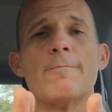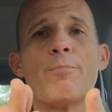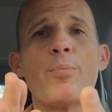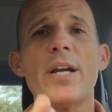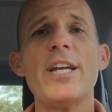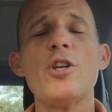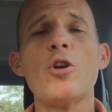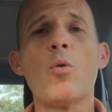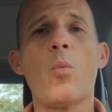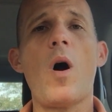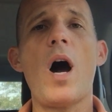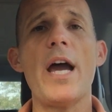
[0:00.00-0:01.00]
bringing your
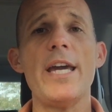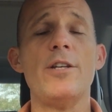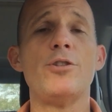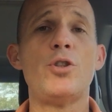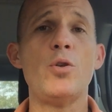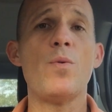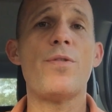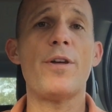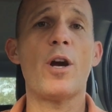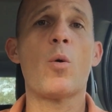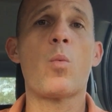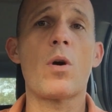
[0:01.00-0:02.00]
why into
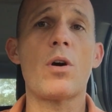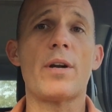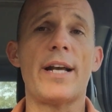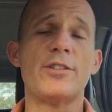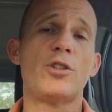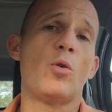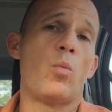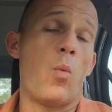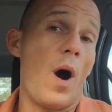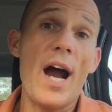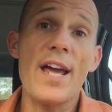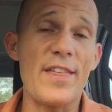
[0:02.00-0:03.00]
their world as to
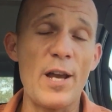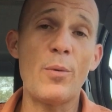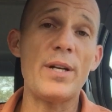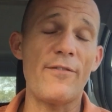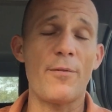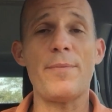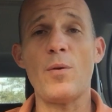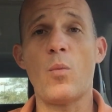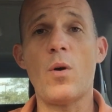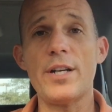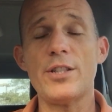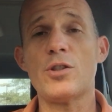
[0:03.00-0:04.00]
why they would even be
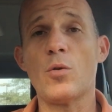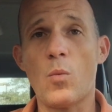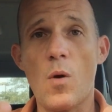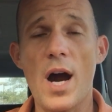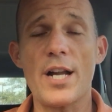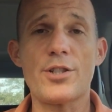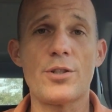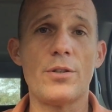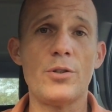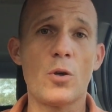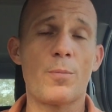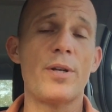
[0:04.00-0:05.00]
wanting to watch
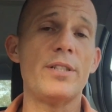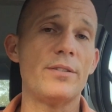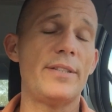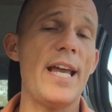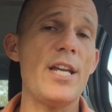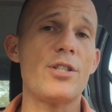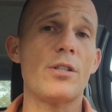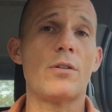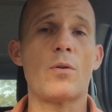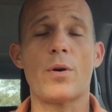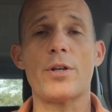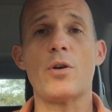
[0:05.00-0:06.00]
your
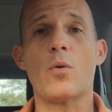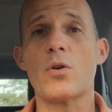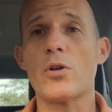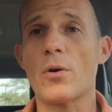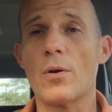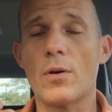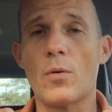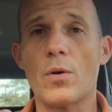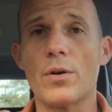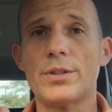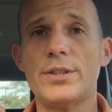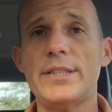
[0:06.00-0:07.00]
presentation
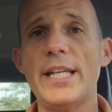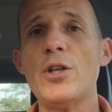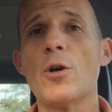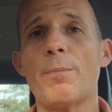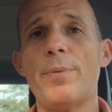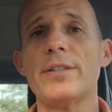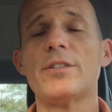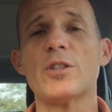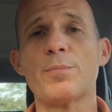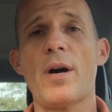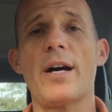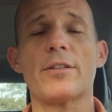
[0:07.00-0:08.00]
or see your
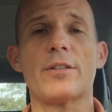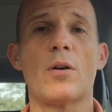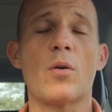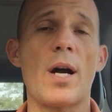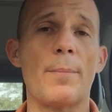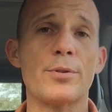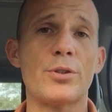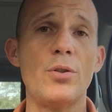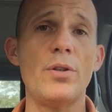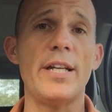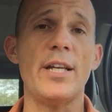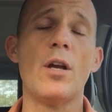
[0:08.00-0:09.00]
business product or
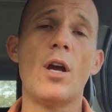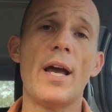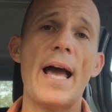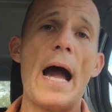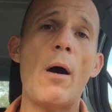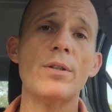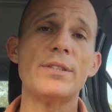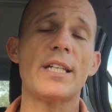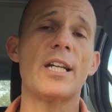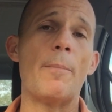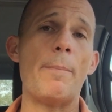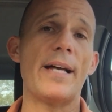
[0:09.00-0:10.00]
opportunity, how is it
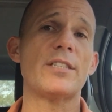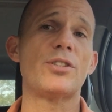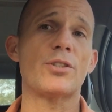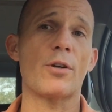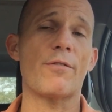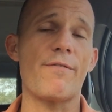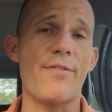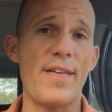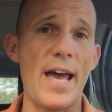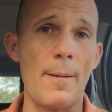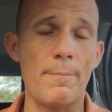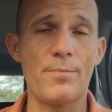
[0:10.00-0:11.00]
going to best serve
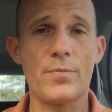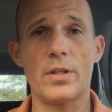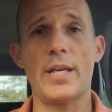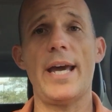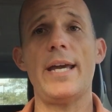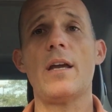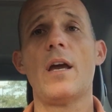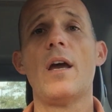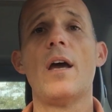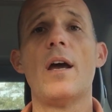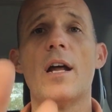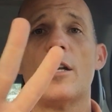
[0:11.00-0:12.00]
them, okay?
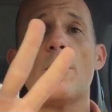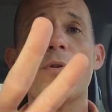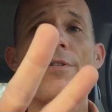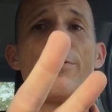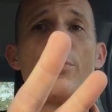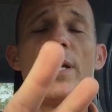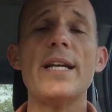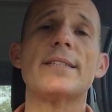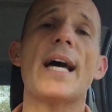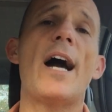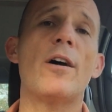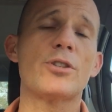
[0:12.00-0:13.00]
Number three
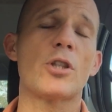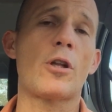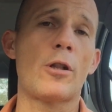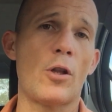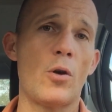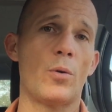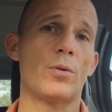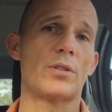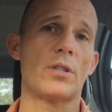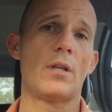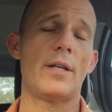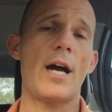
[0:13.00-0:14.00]
is how to
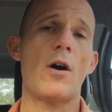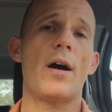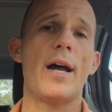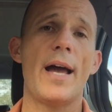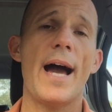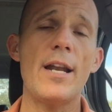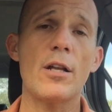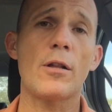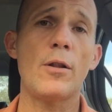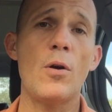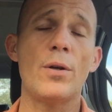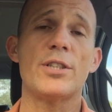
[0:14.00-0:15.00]
close. Now, how to
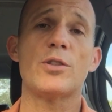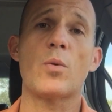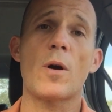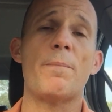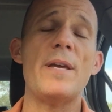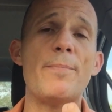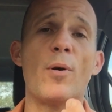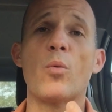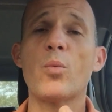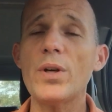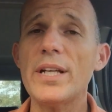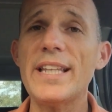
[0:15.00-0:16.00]
close is where
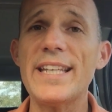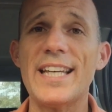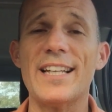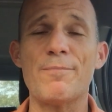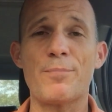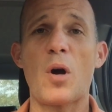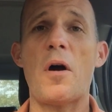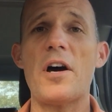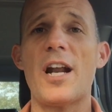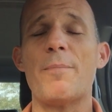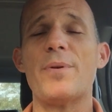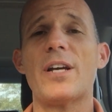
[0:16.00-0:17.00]
people really get
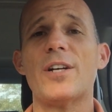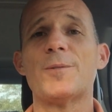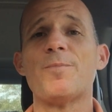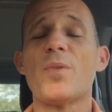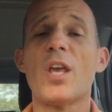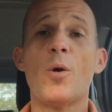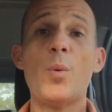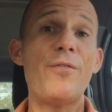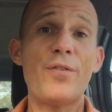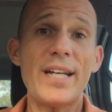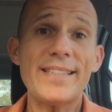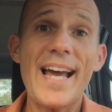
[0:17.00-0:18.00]
caught up because we
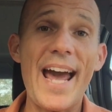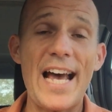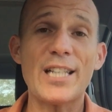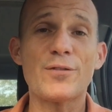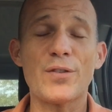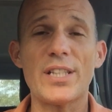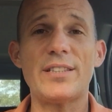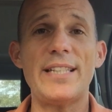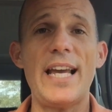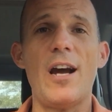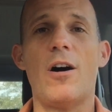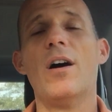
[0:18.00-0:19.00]
forget to ask for the
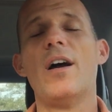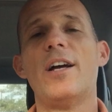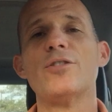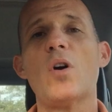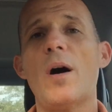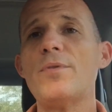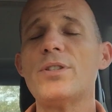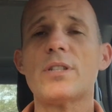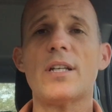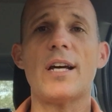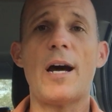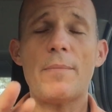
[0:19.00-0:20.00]
sale. So I'm
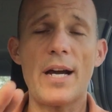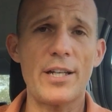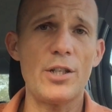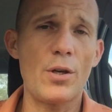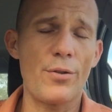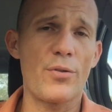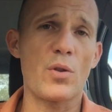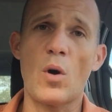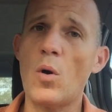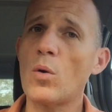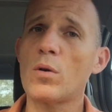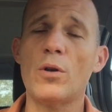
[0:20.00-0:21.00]
not gonna go through the
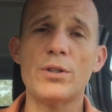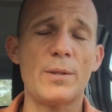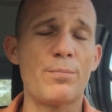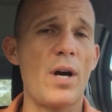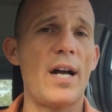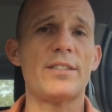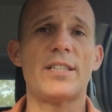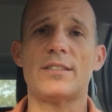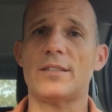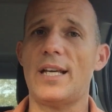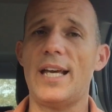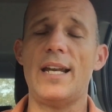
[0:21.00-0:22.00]
whole closing
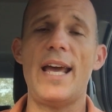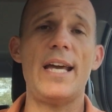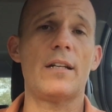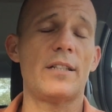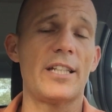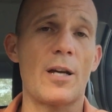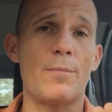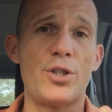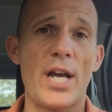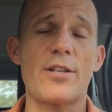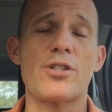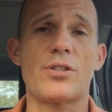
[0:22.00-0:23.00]
process and handling
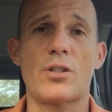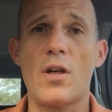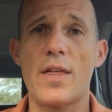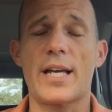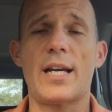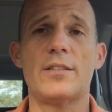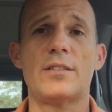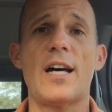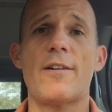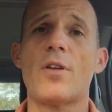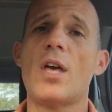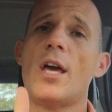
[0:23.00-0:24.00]
objections and all that kind of
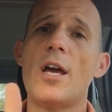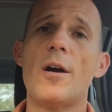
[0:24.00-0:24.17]
stuff,